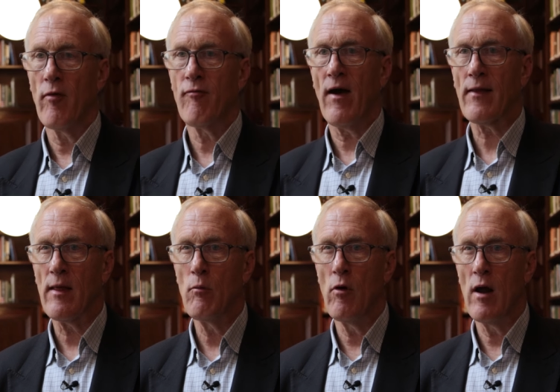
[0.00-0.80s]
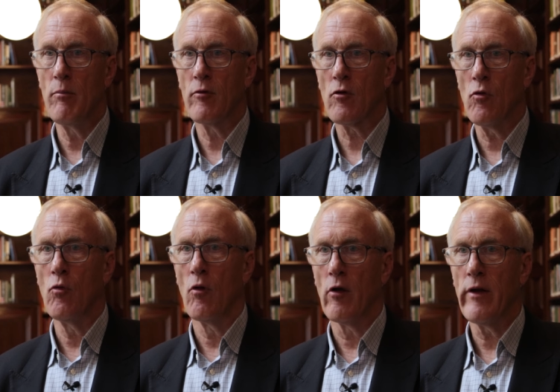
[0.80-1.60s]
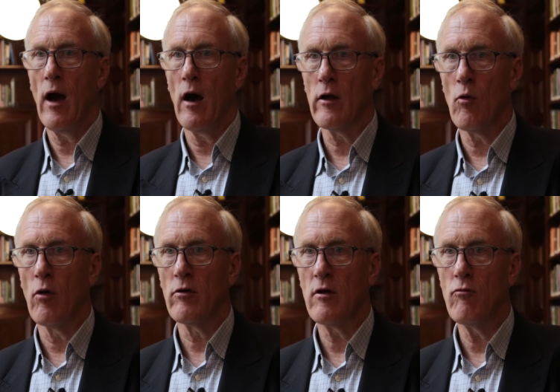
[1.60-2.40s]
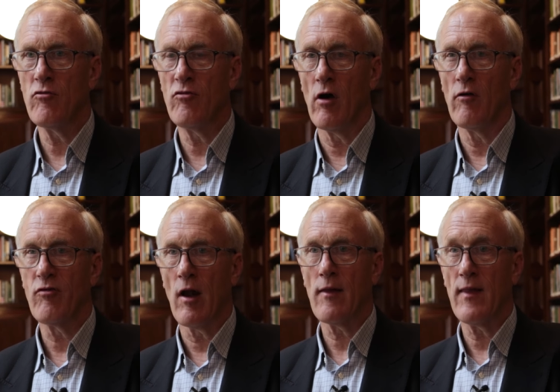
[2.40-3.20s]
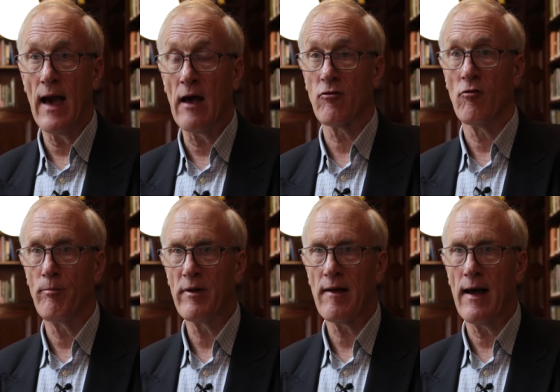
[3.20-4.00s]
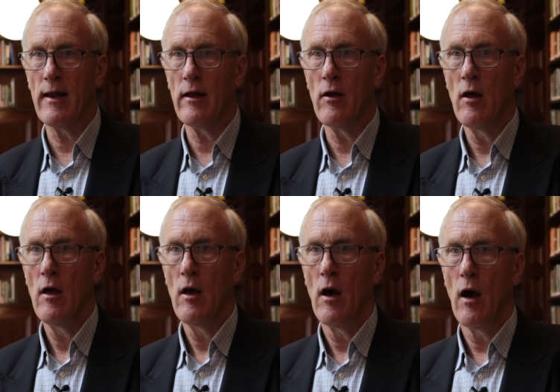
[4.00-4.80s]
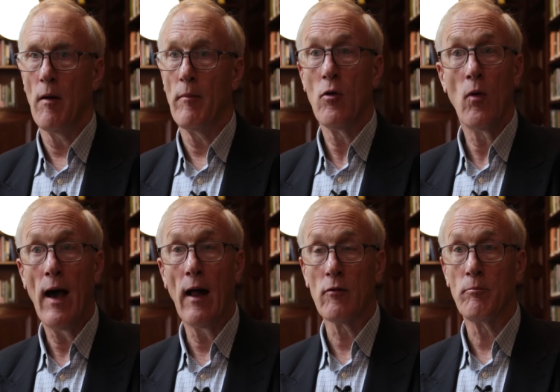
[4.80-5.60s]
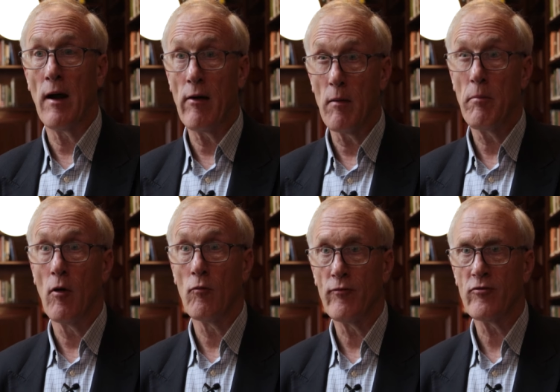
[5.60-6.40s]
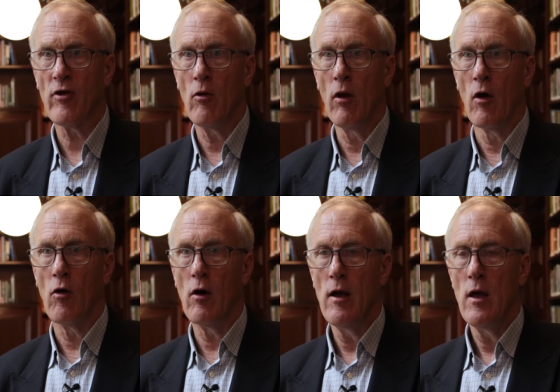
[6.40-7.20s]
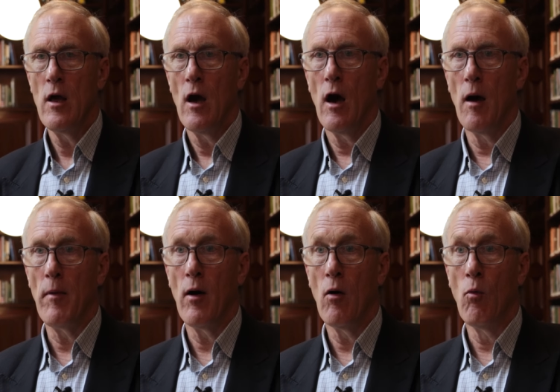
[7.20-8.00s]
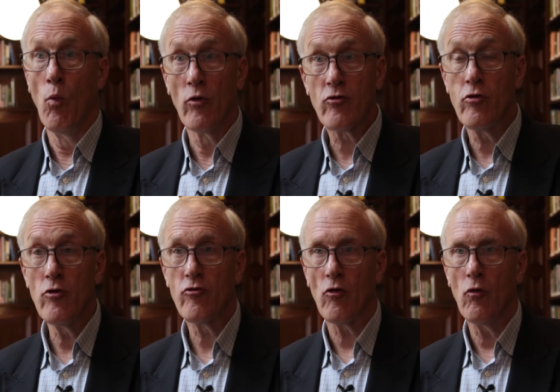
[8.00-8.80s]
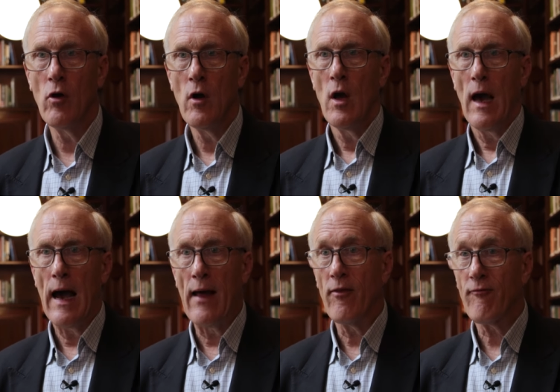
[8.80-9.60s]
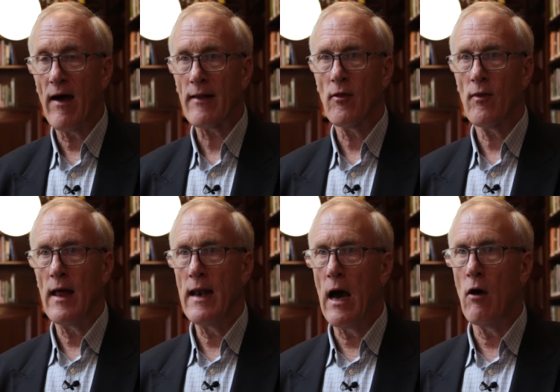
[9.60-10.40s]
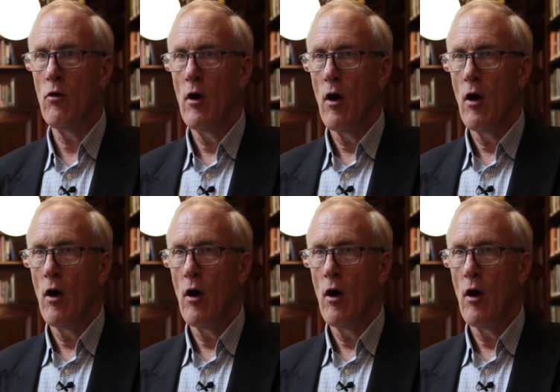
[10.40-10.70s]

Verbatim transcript: But the fact they were able to call on high quality reserves like the Azov Battalion, um, who held Mariupol for so long, um, was crucial. And the fact that they're now